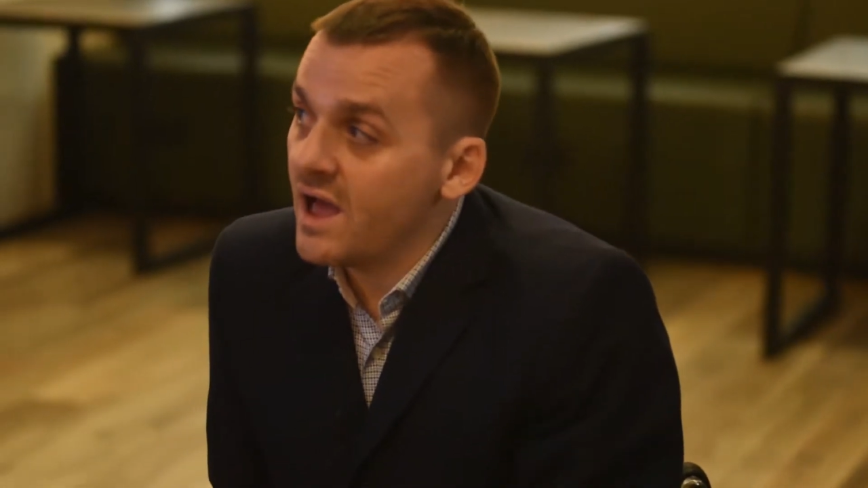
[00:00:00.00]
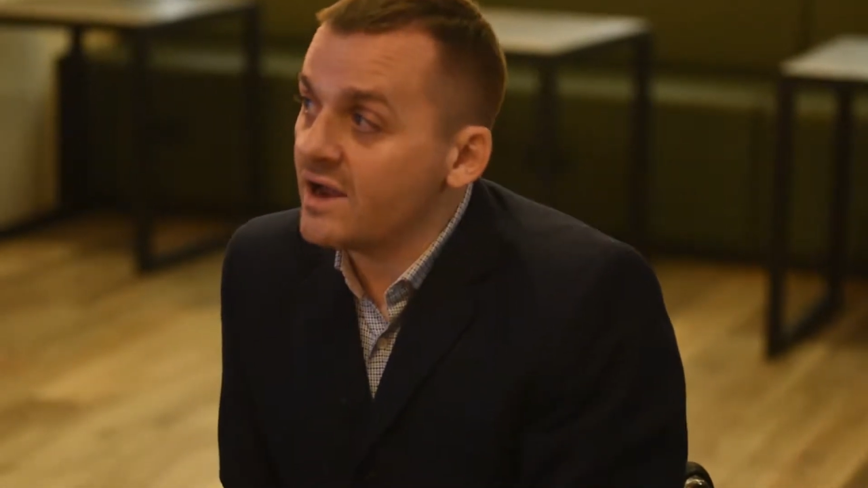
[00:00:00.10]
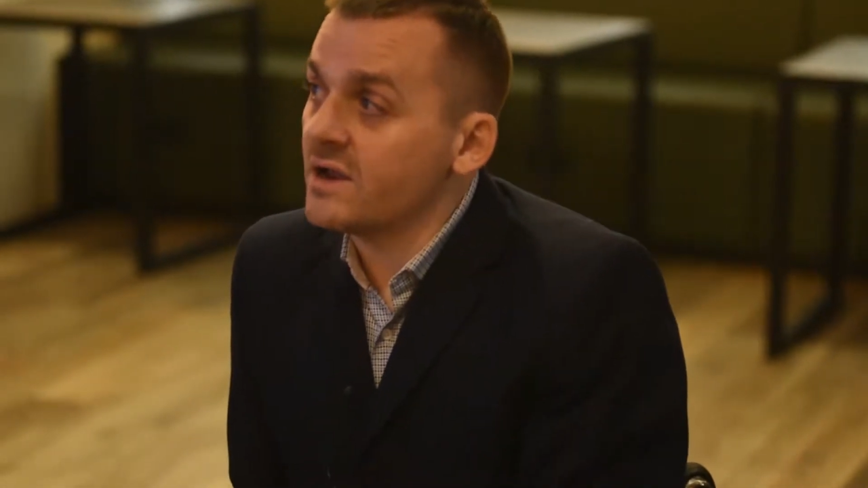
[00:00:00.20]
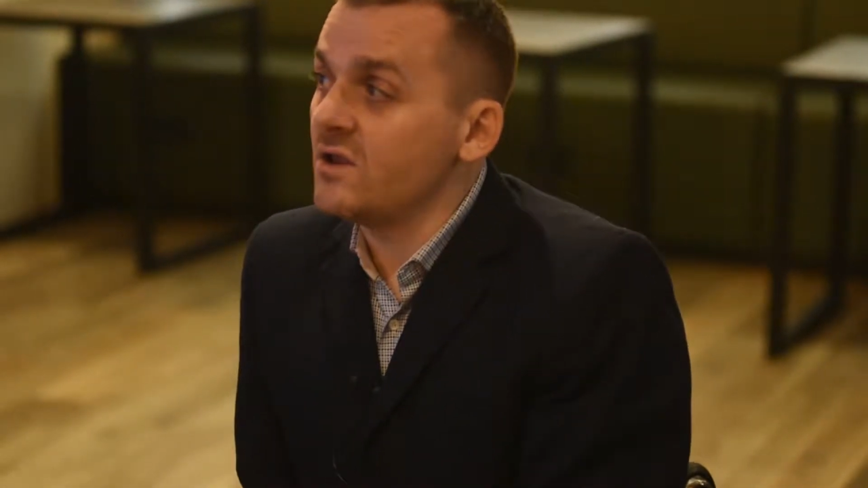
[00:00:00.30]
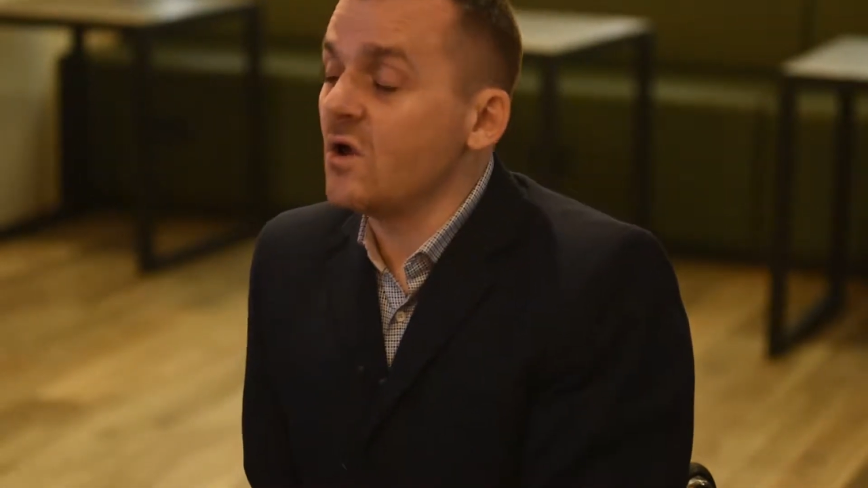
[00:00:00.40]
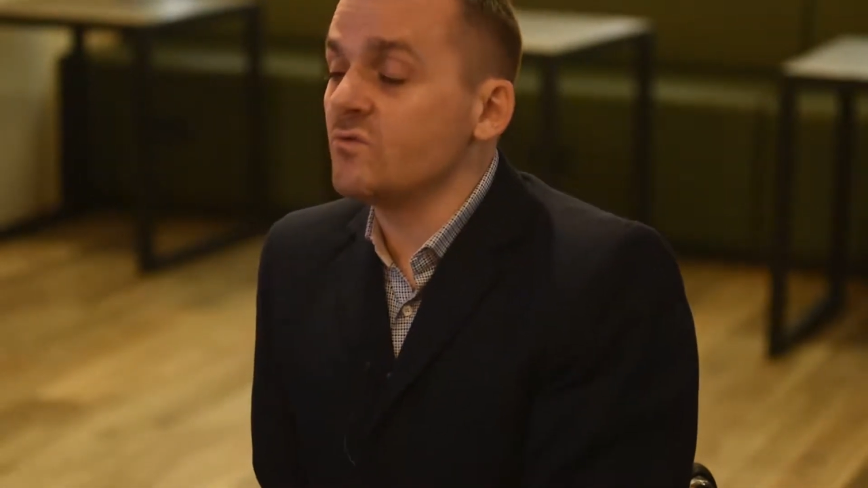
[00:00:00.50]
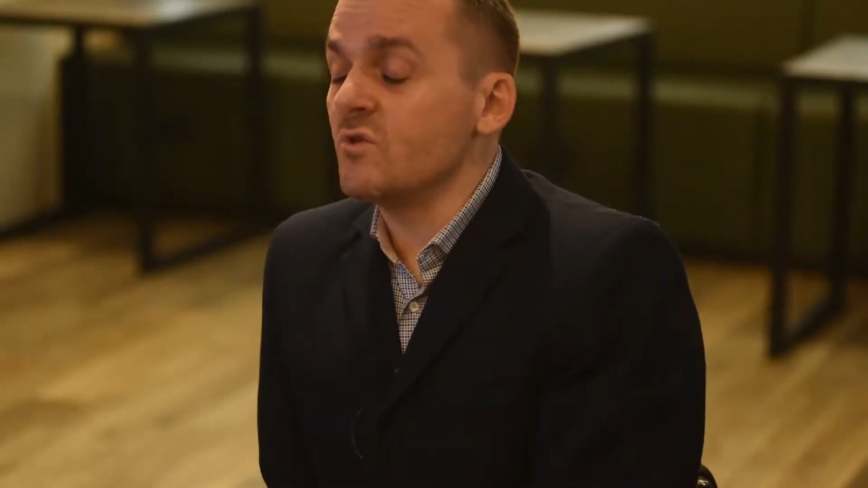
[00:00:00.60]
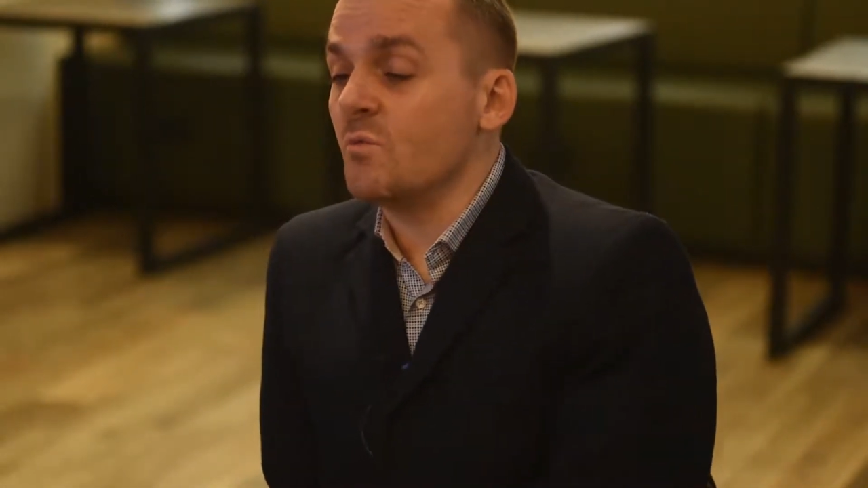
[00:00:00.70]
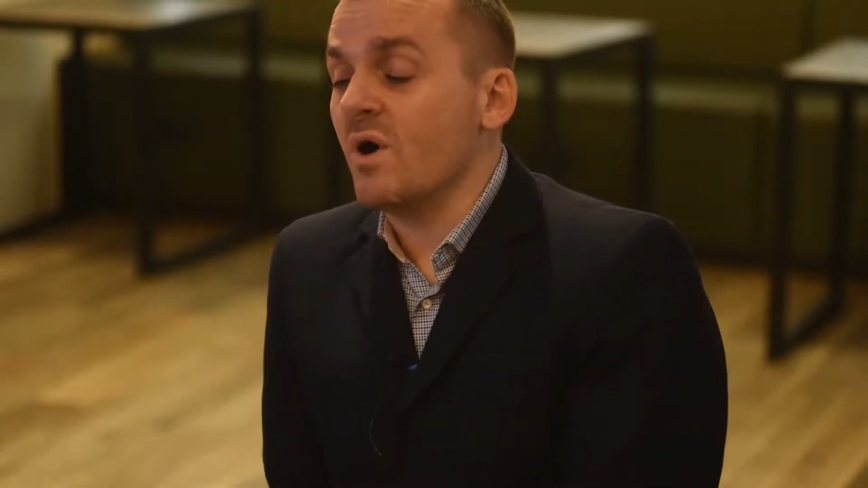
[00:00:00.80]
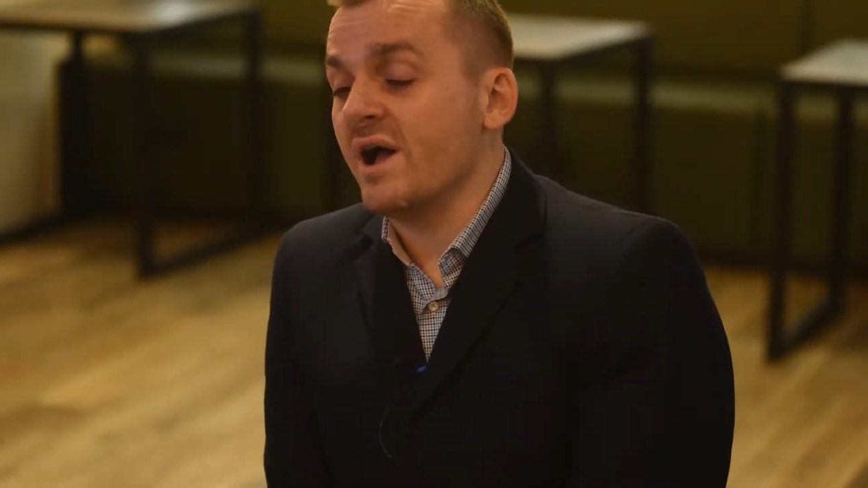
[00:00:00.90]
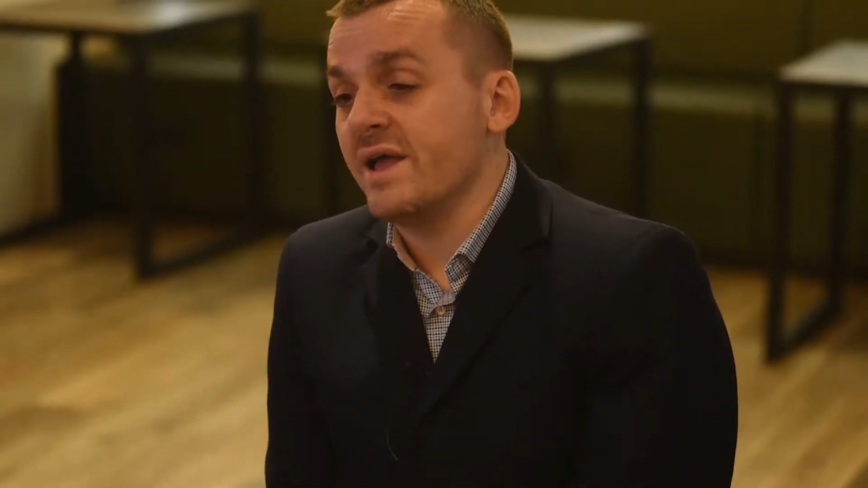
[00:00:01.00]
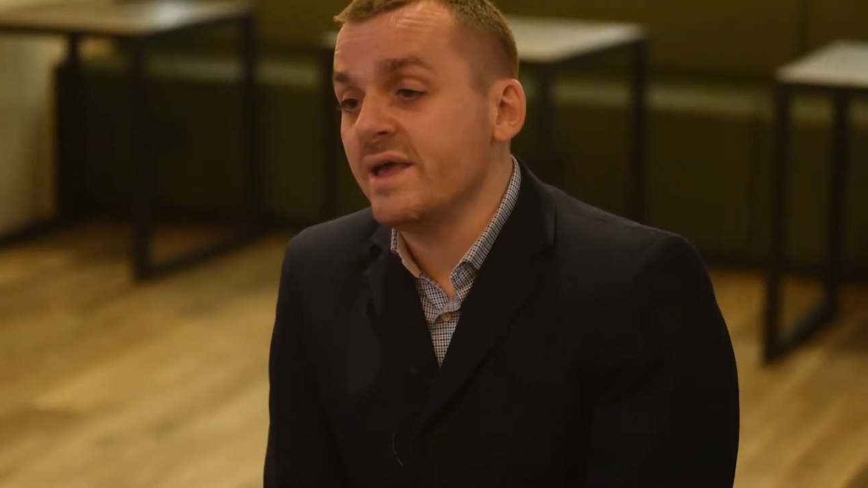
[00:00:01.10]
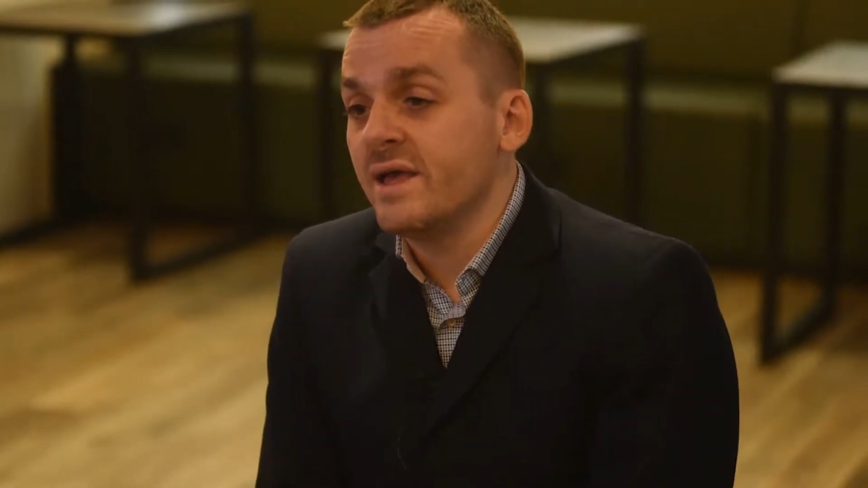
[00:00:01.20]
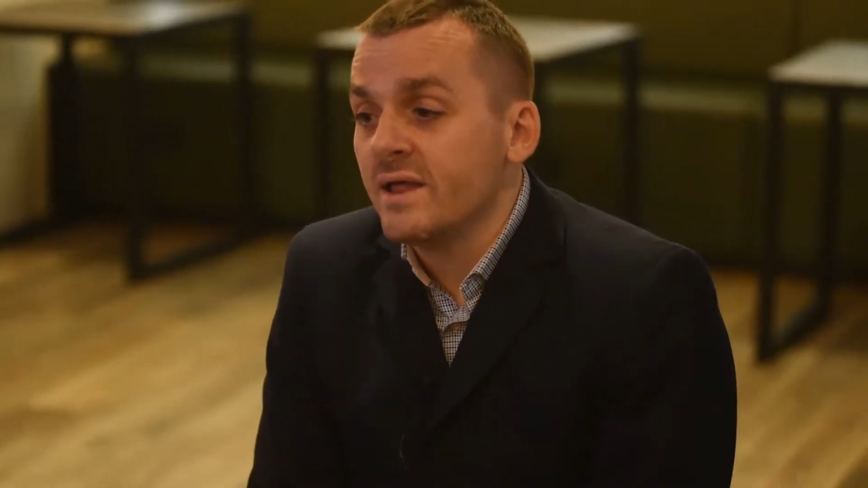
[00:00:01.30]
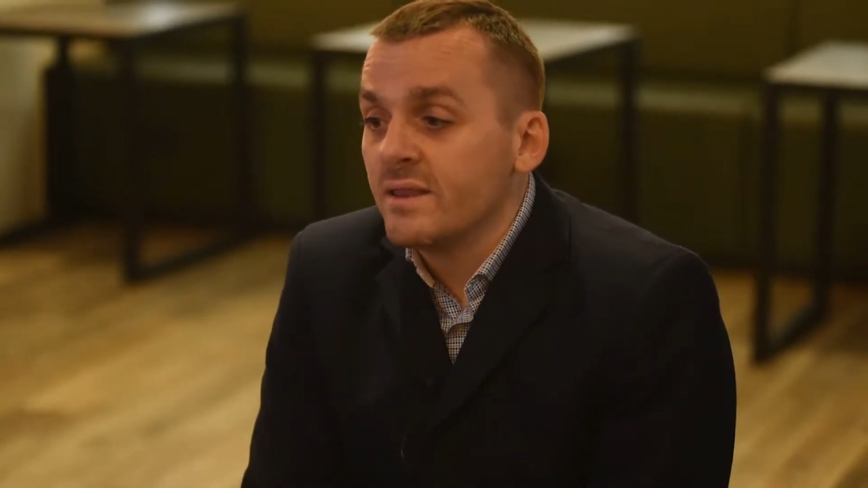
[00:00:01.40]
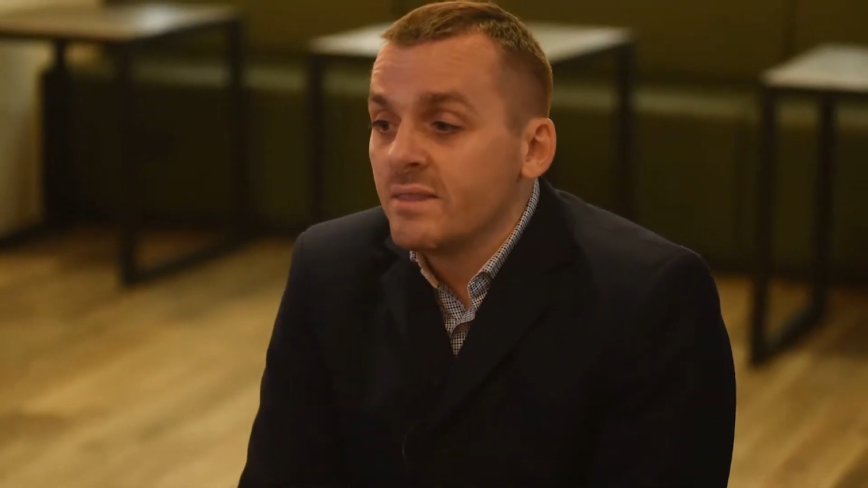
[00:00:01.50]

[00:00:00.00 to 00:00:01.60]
and along the way,